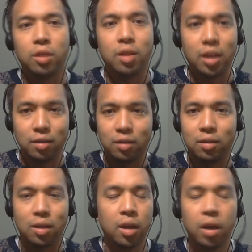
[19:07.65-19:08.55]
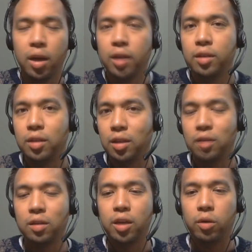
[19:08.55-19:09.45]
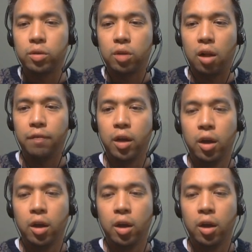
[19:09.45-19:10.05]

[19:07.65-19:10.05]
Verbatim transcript: and things didn't get resolved.